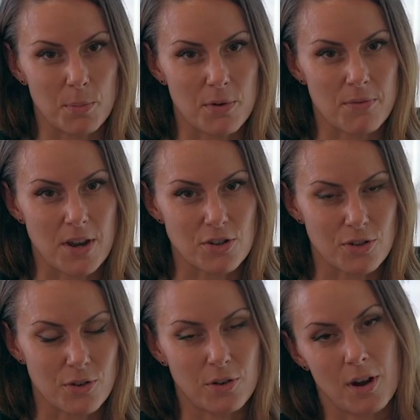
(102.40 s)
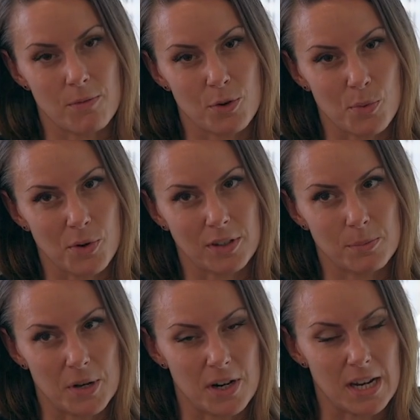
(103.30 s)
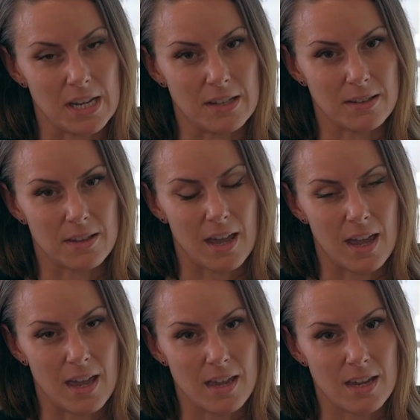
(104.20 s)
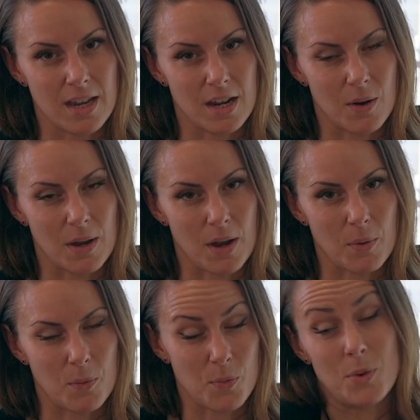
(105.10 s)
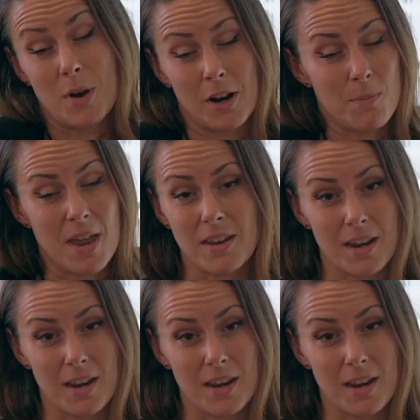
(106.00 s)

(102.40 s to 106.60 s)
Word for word: a professional, comfortable experience that, you know, I, I would recommend to